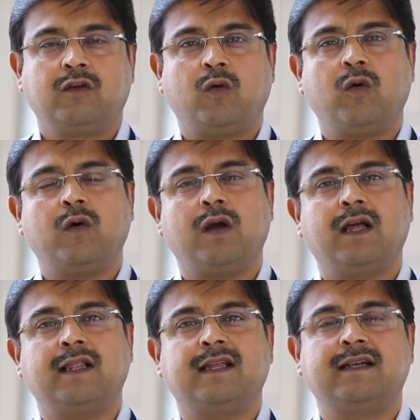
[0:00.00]
So
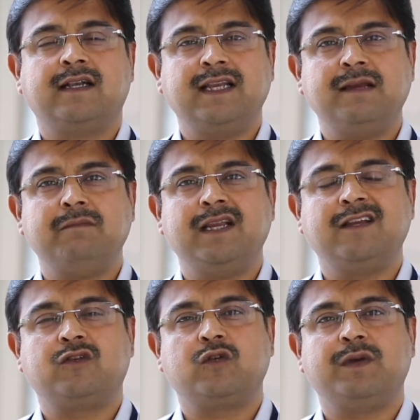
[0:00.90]
the team
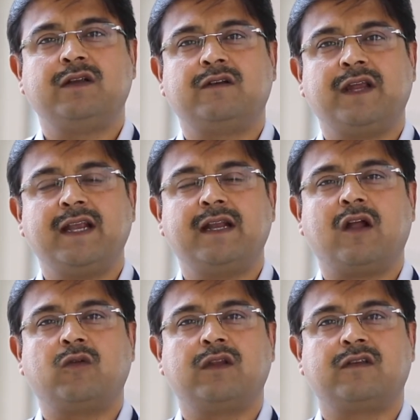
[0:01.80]
needs to be trained
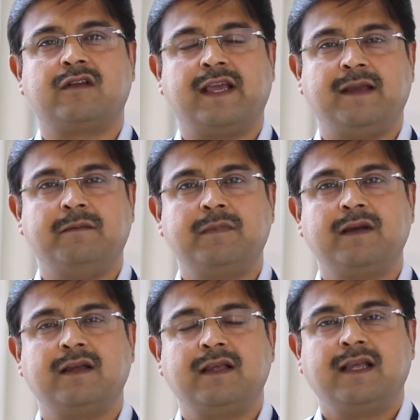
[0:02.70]
around the same,
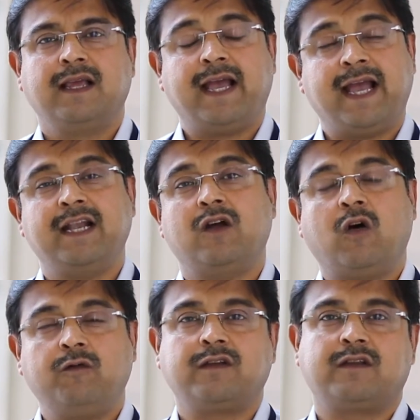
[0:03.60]
and
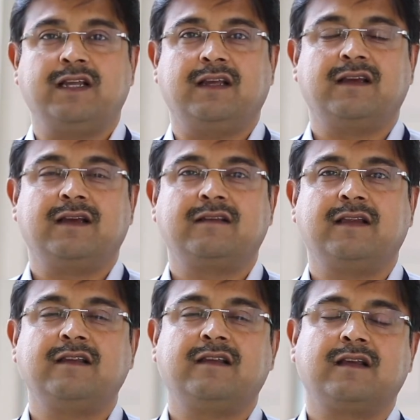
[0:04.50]
obviously
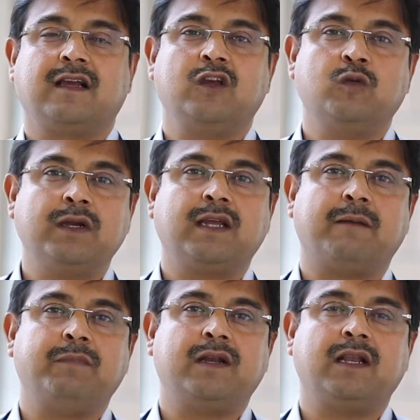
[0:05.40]
since human
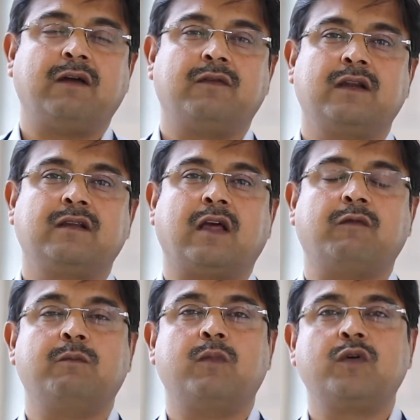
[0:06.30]
capital is
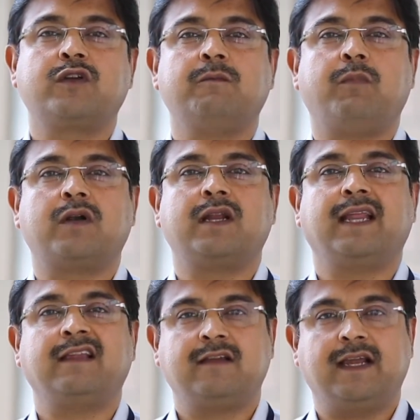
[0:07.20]
our most
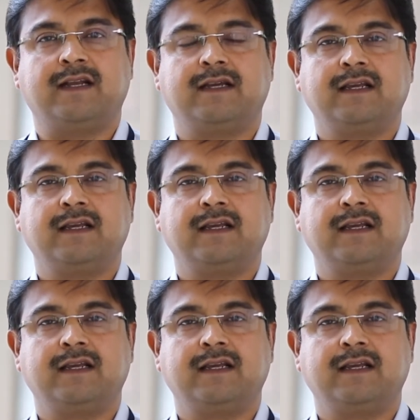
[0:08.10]
important asset,